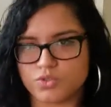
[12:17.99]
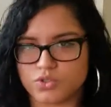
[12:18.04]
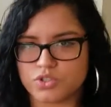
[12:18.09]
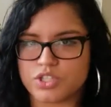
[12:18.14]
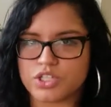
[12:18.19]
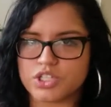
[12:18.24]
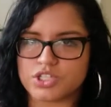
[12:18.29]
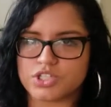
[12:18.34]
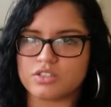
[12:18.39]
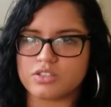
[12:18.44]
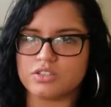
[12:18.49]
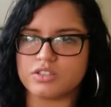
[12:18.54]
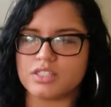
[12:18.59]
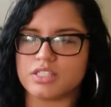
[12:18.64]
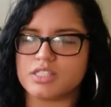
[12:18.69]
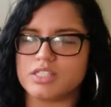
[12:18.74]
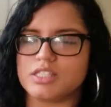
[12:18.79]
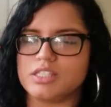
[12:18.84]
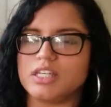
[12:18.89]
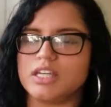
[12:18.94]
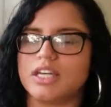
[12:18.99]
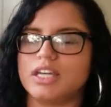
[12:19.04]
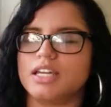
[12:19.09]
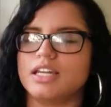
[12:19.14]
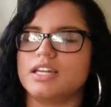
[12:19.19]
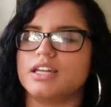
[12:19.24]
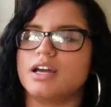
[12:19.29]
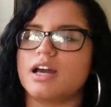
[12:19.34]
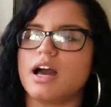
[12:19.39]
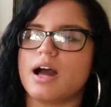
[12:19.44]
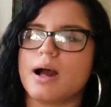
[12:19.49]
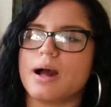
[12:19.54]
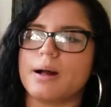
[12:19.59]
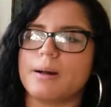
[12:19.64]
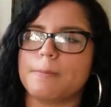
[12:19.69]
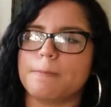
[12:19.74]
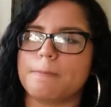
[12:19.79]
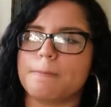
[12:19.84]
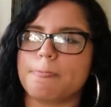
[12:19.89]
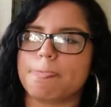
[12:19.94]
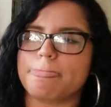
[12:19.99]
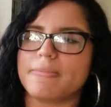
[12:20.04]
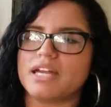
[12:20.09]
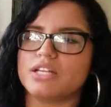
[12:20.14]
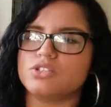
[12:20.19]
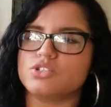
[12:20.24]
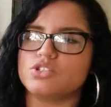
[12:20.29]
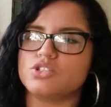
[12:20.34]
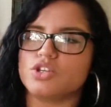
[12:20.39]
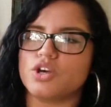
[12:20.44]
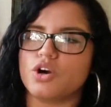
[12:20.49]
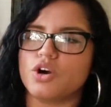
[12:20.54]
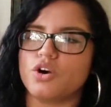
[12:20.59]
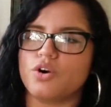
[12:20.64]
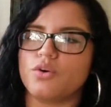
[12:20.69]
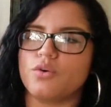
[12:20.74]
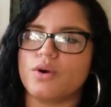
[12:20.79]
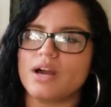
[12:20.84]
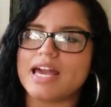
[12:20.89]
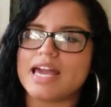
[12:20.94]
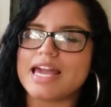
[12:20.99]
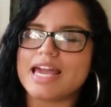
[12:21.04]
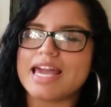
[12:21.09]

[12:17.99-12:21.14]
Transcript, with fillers: traditionally seen. Um, and so